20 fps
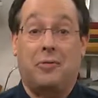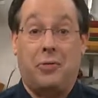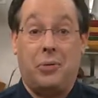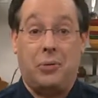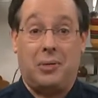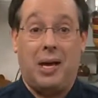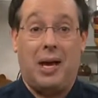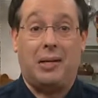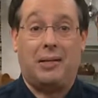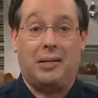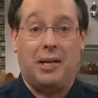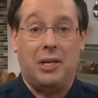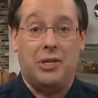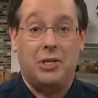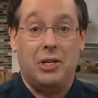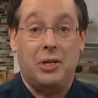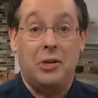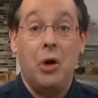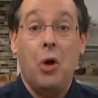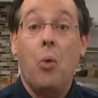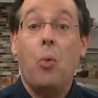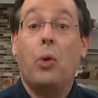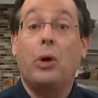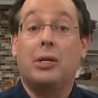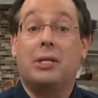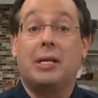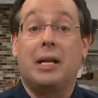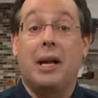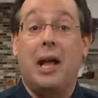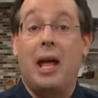Food Test Kitchen, where
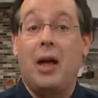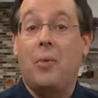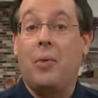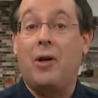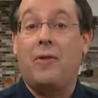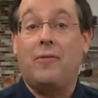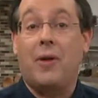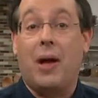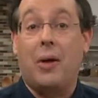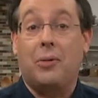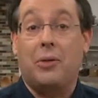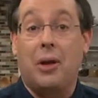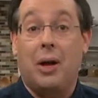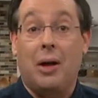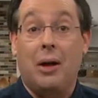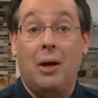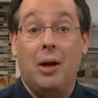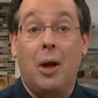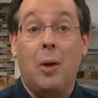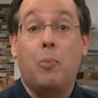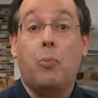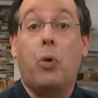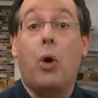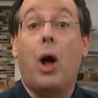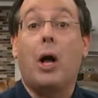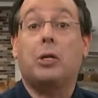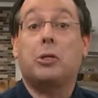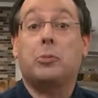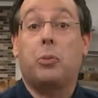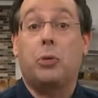today we found a
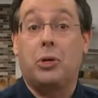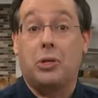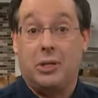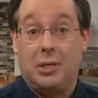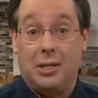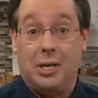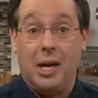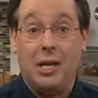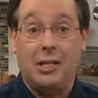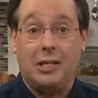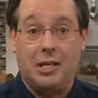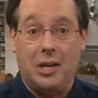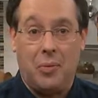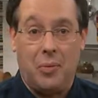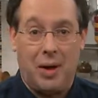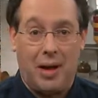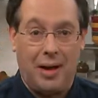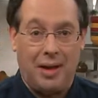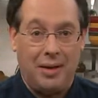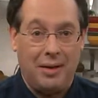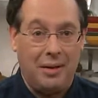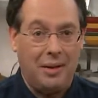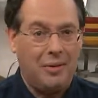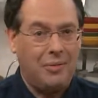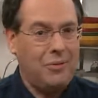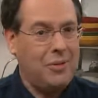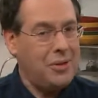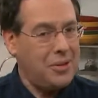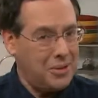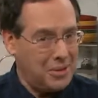prosperous, and tasty way
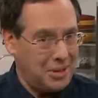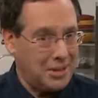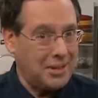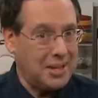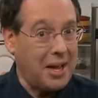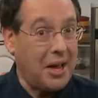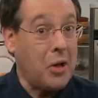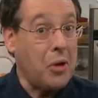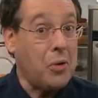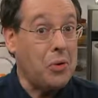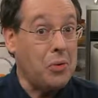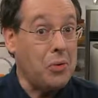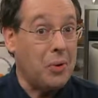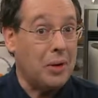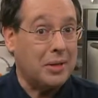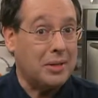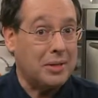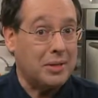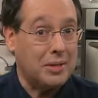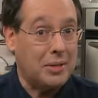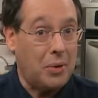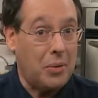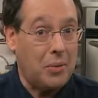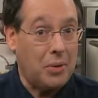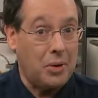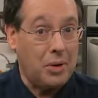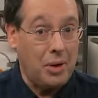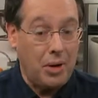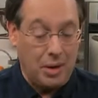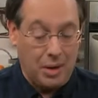for you to say, ooh, it's so
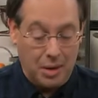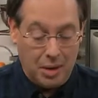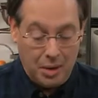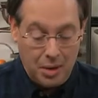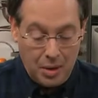good.